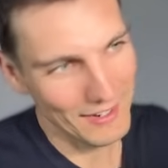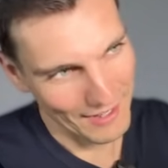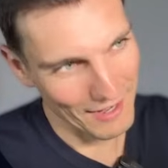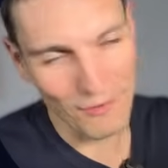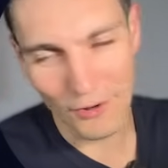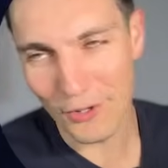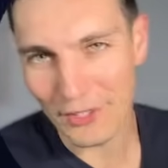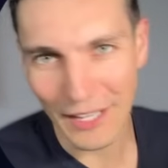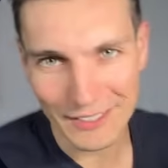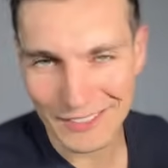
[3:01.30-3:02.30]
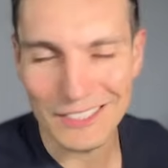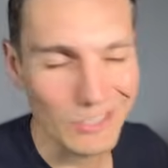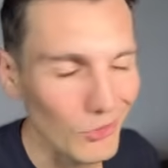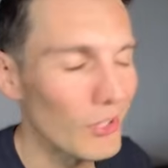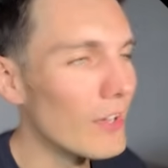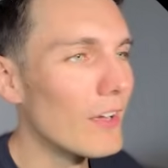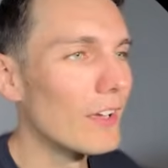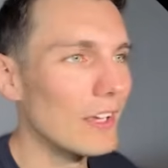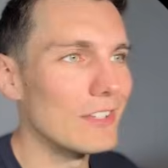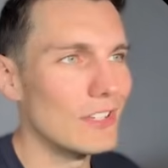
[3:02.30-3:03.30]
even the text is
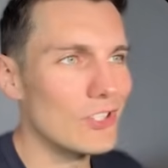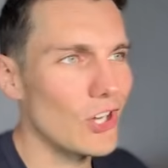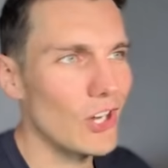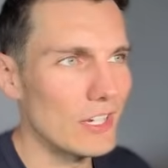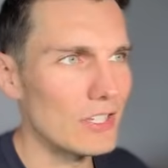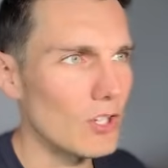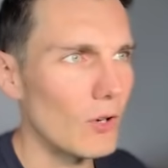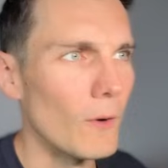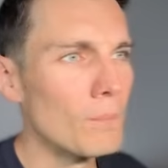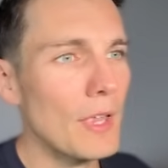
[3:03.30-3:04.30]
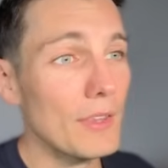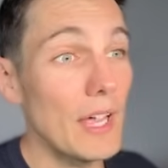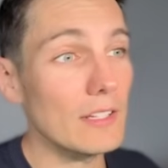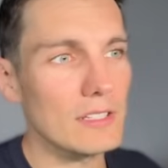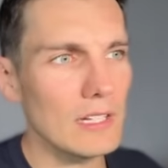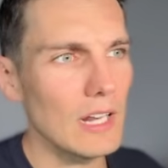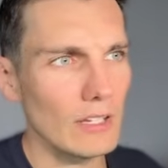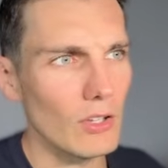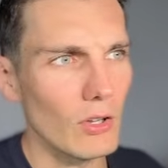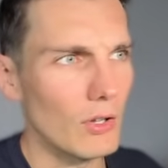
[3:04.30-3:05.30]
in Chinese. So that's
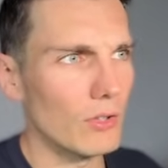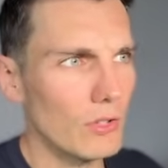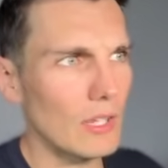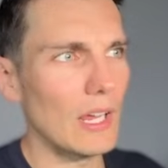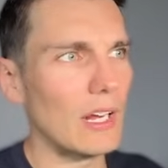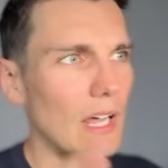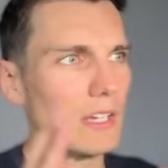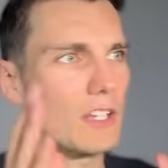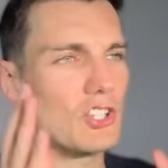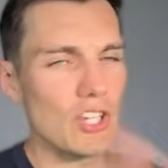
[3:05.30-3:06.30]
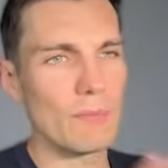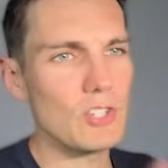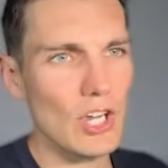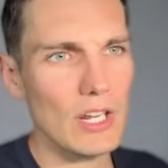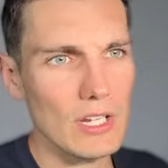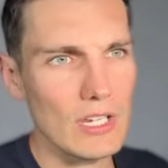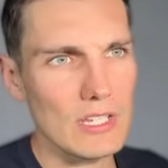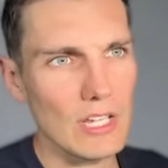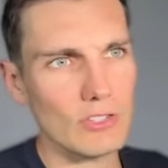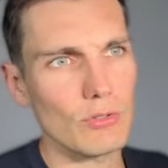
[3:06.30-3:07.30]
like the thing. Like GMGN is
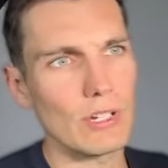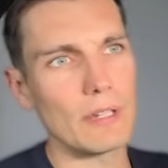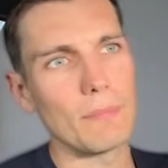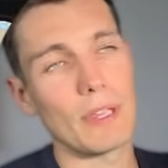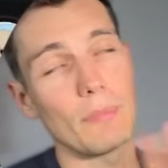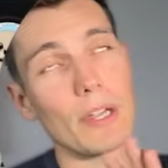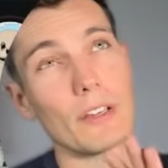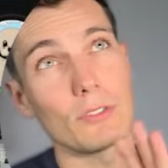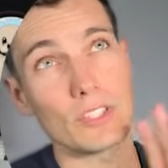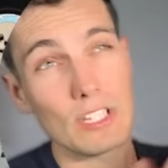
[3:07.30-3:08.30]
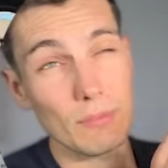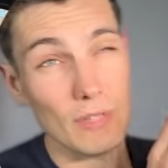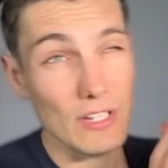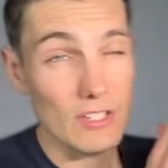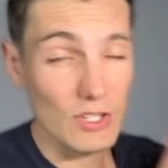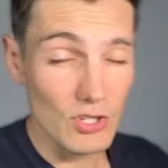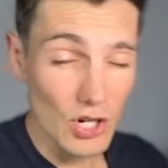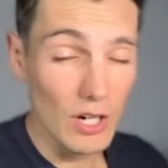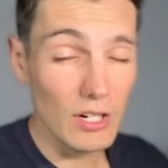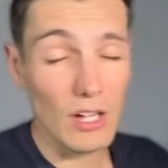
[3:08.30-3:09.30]
actually made by the team that is in
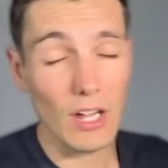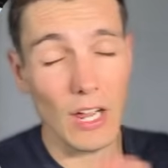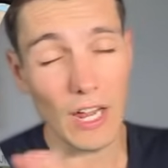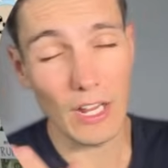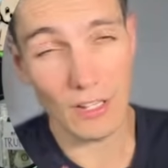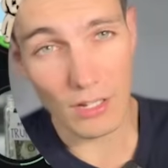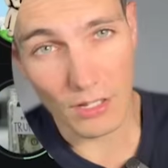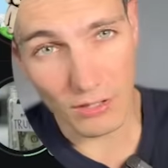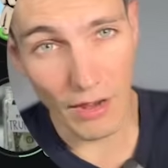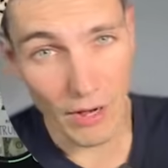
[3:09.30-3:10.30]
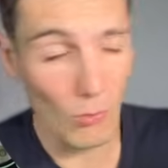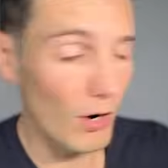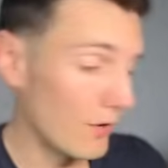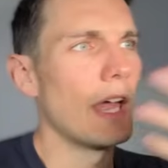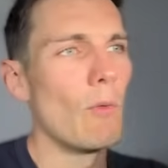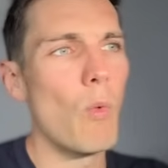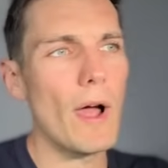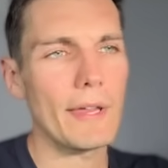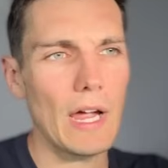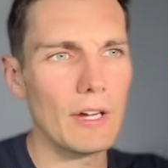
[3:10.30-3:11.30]
China and Taiwan. And
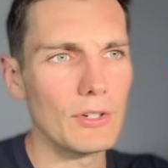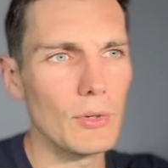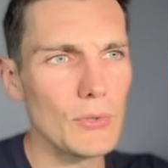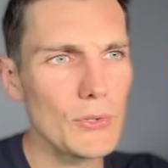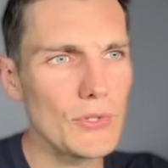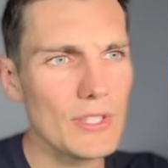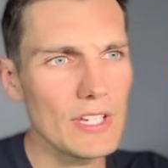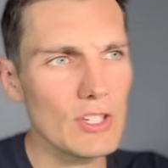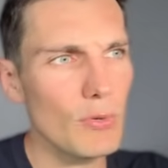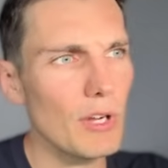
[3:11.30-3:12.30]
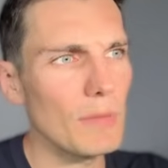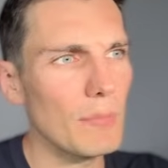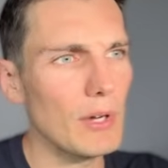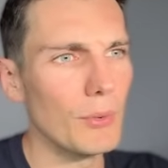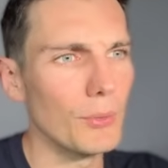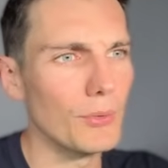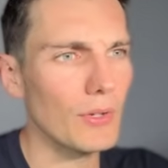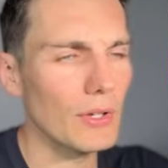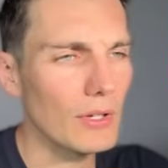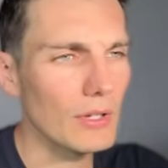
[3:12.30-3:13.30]
why I don't use this screen, because
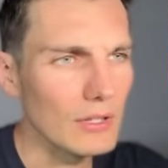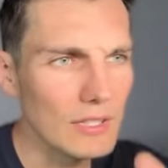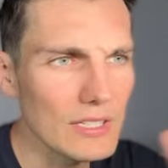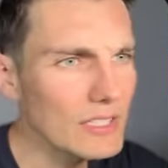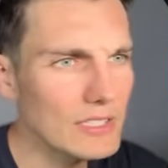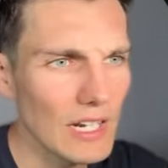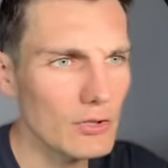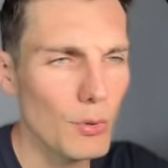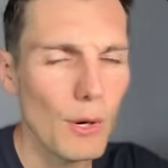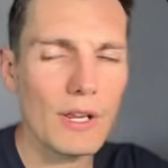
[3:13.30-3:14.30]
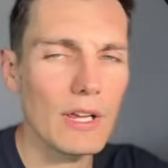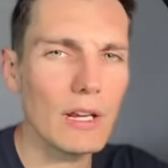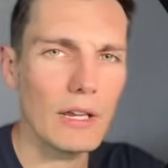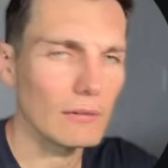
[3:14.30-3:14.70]
this is like trading